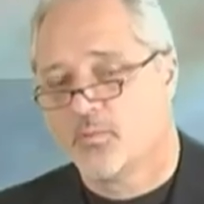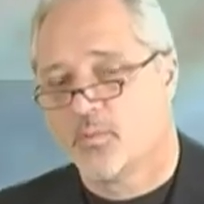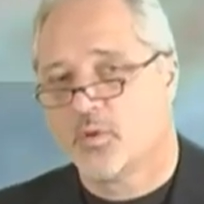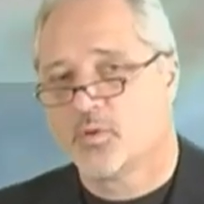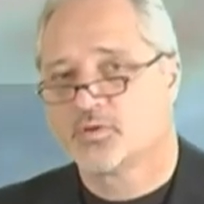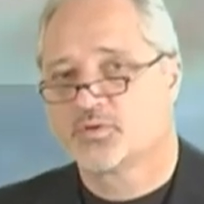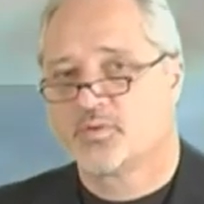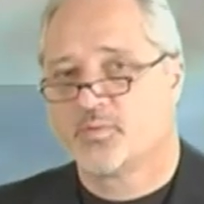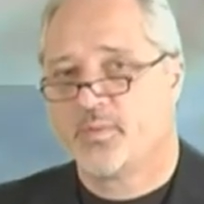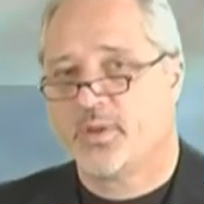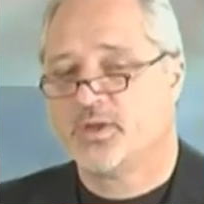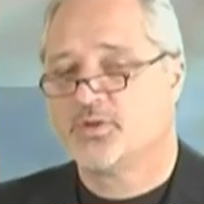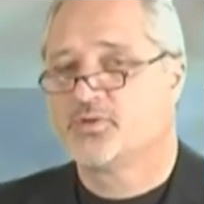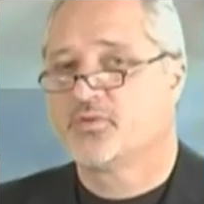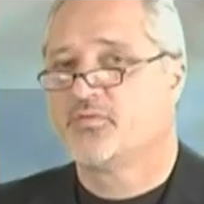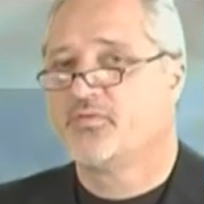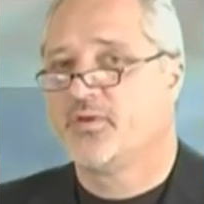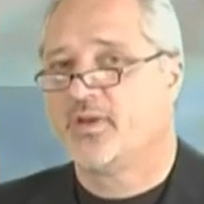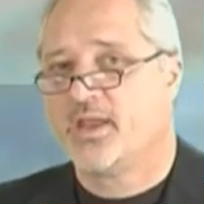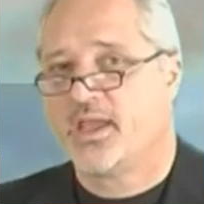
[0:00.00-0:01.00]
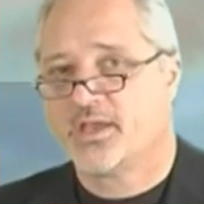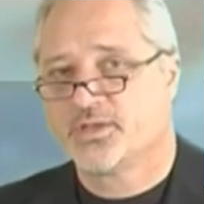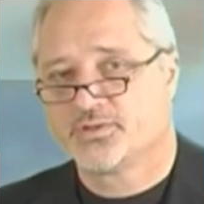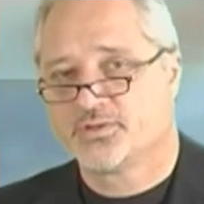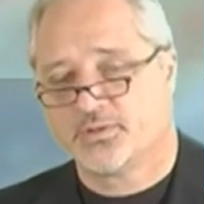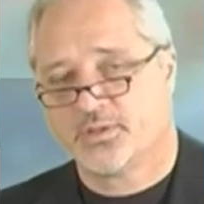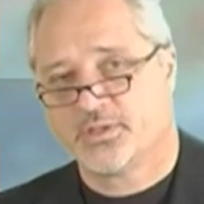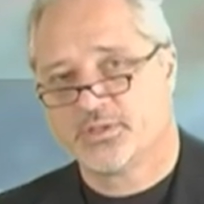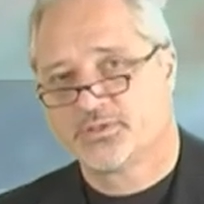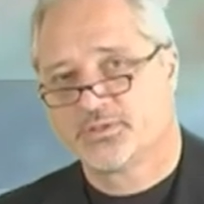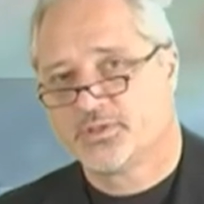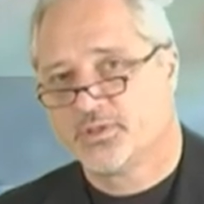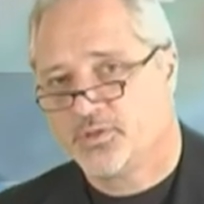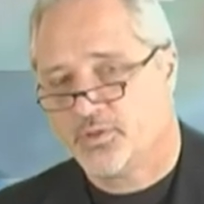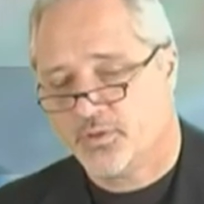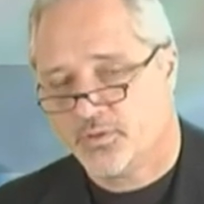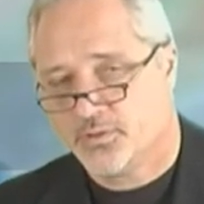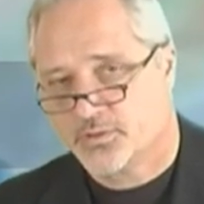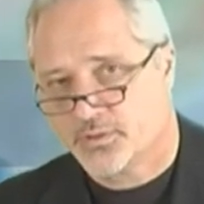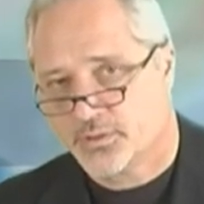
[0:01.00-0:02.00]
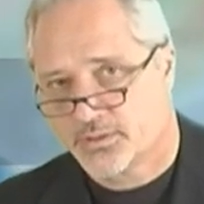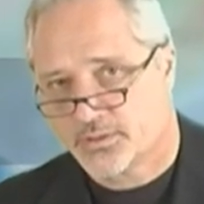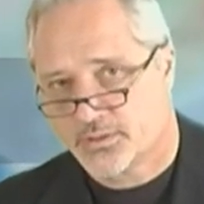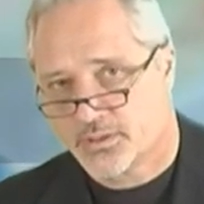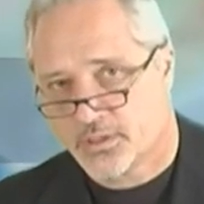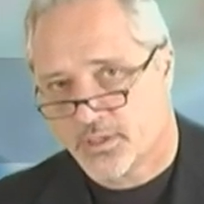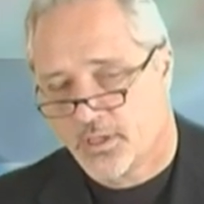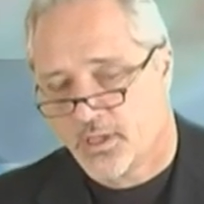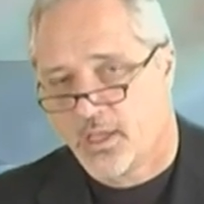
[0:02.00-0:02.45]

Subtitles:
most major financial institutions,